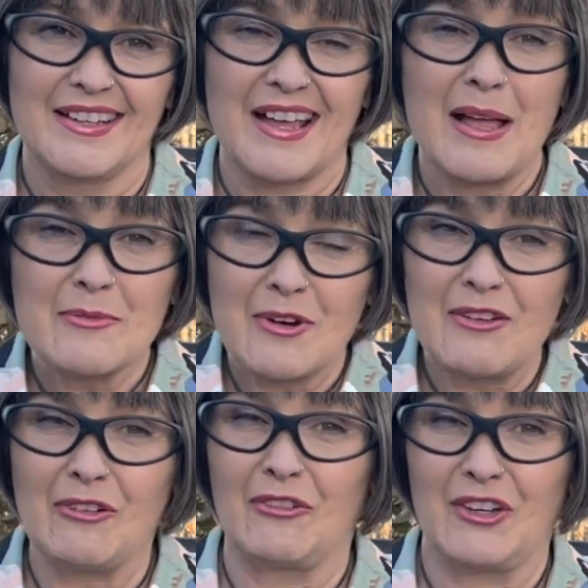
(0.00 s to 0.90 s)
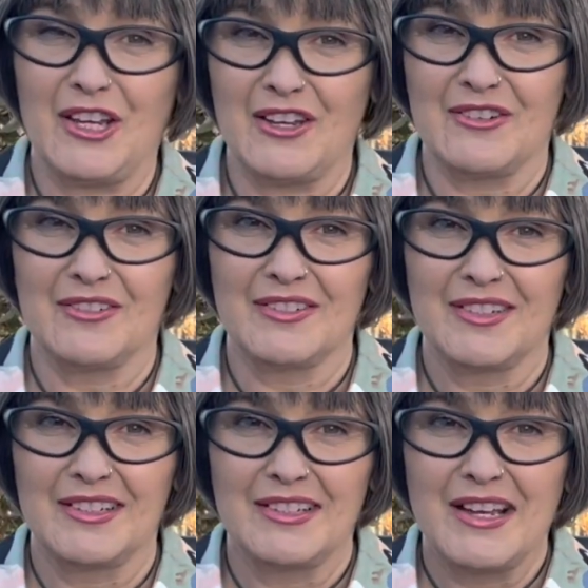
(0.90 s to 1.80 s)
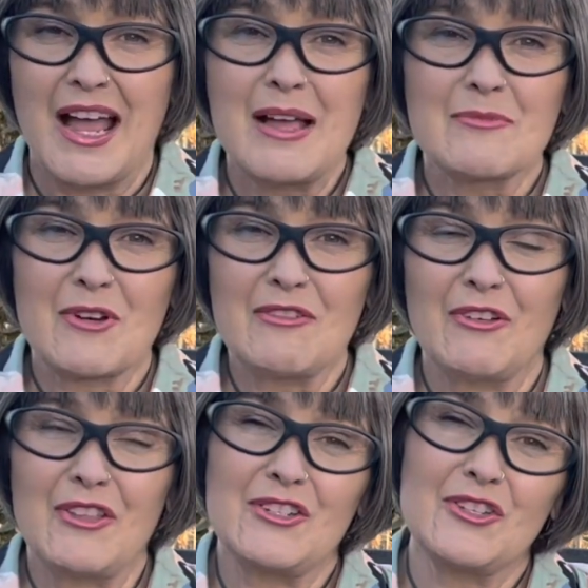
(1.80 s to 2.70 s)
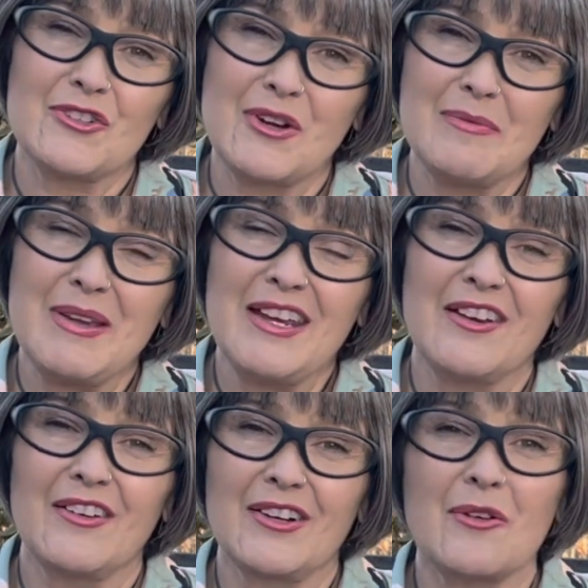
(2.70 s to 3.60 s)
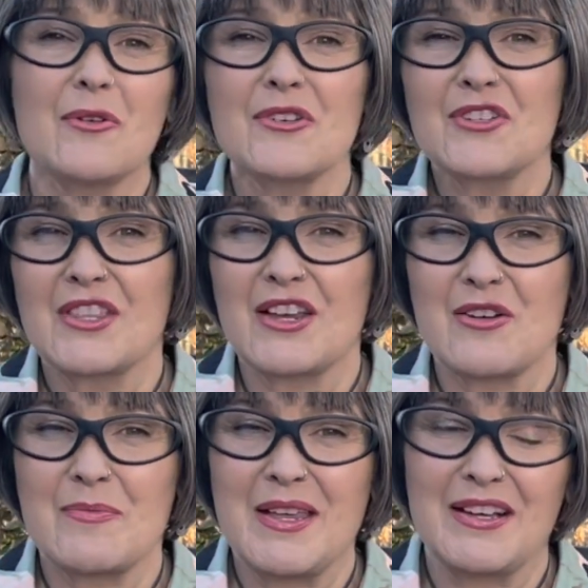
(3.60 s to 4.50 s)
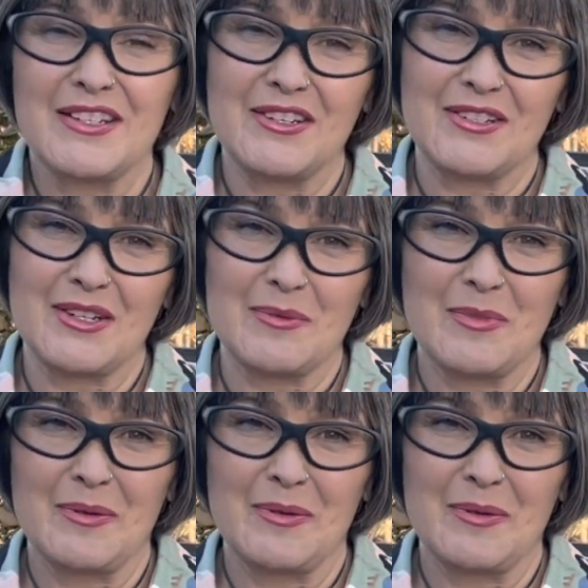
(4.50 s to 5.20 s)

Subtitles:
I'm grateful for you. I'm grateful that you joined me here at Orange Therapy on YouTube,